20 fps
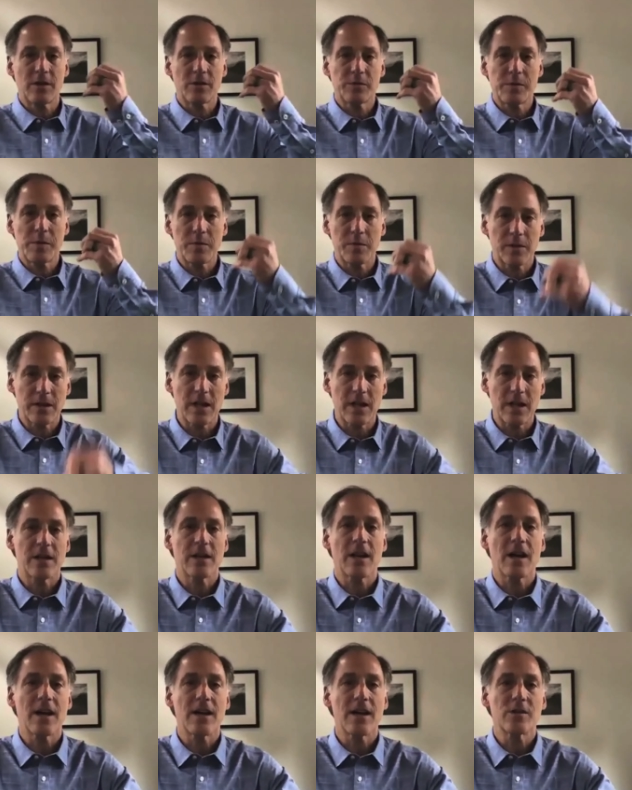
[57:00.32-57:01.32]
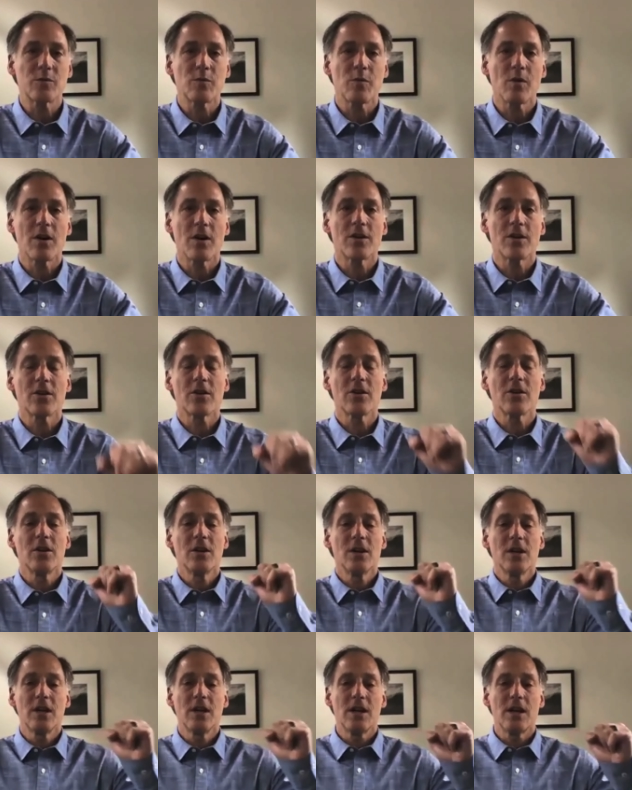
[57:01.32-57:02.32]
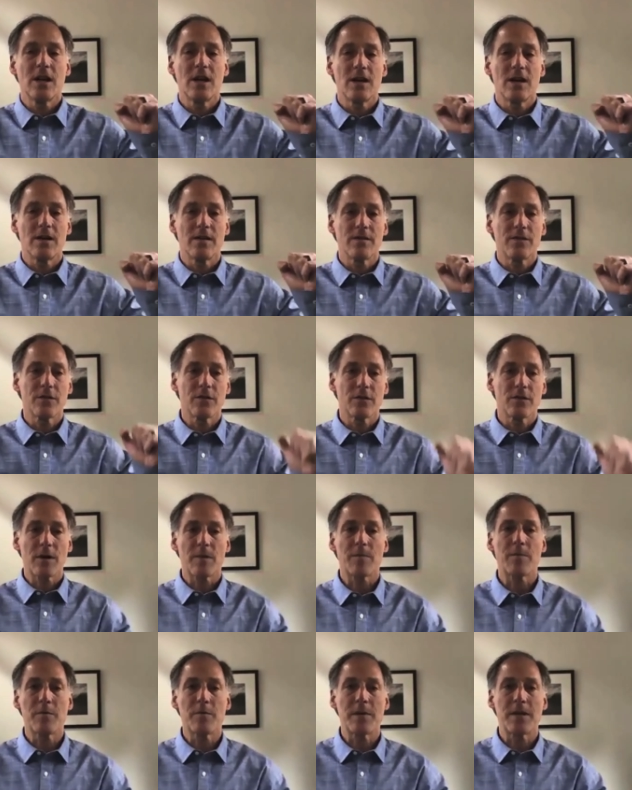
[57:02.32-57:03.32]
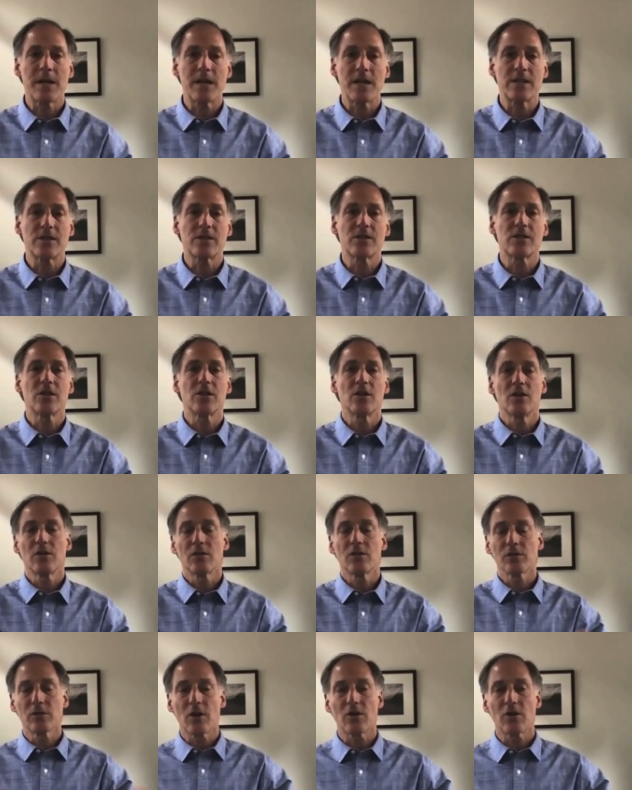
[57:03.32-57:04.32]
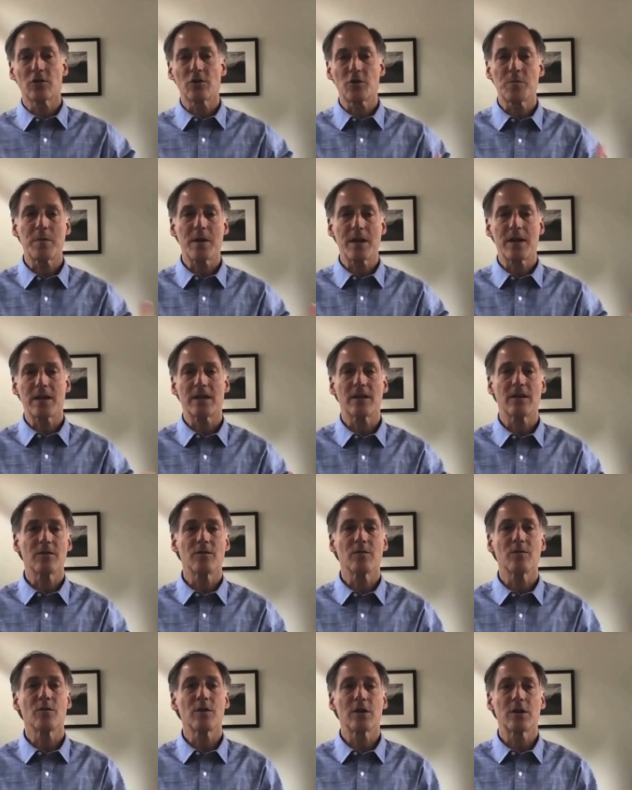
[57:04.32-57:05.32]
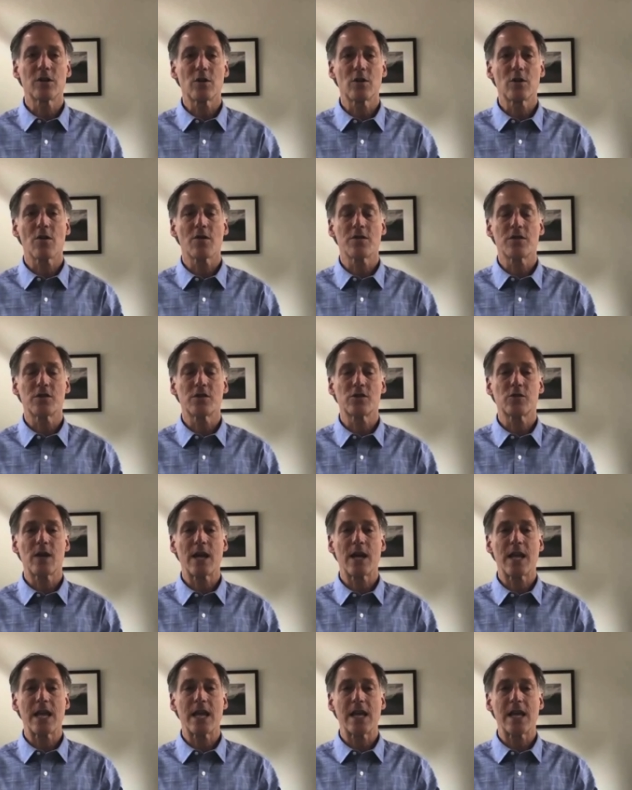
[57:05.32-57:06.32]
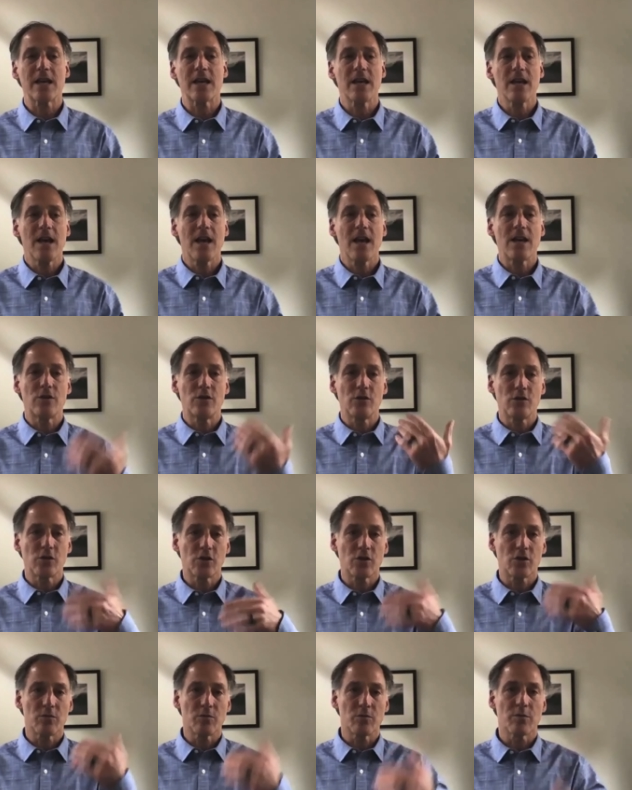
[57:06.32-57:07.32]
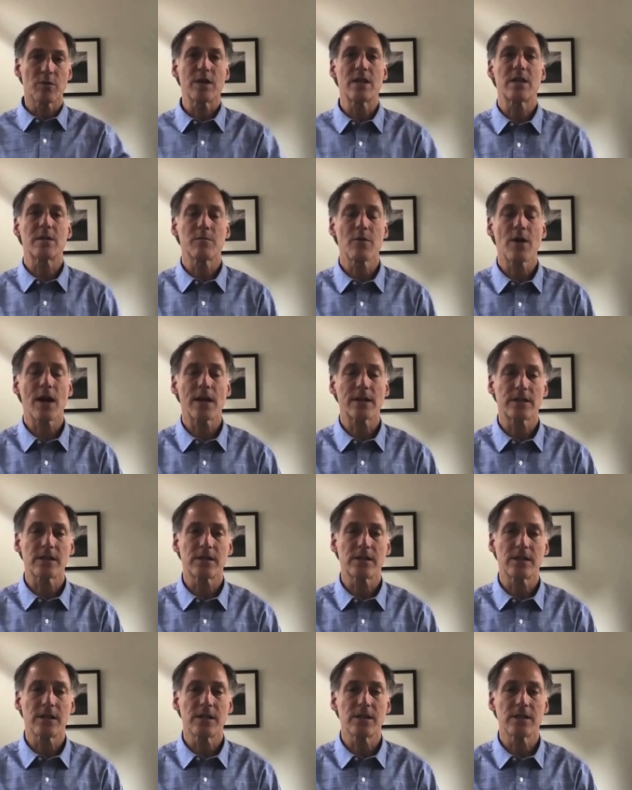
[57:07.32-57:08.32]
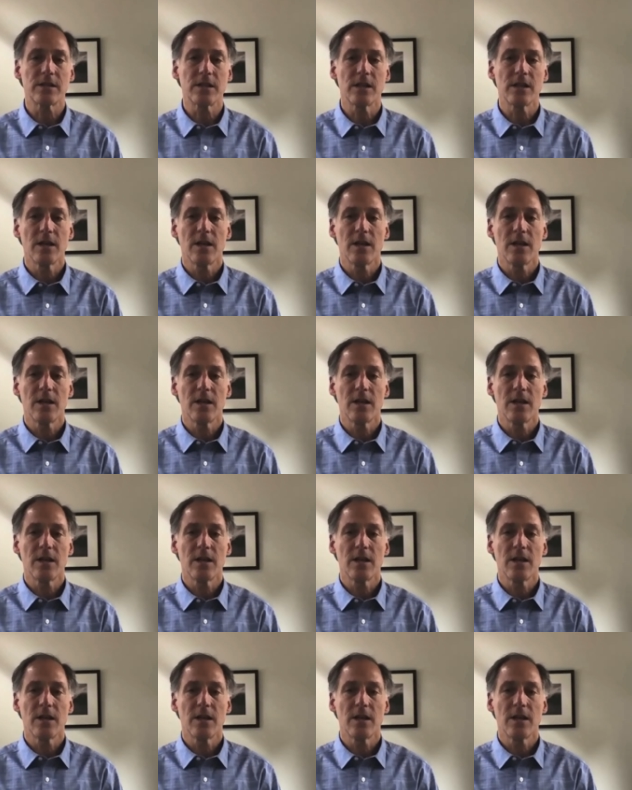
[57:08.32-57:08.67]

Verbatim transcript: people to get in ice water uh, for a couple minutes or longer, depending on where you are in this training, and do certain breathing practices.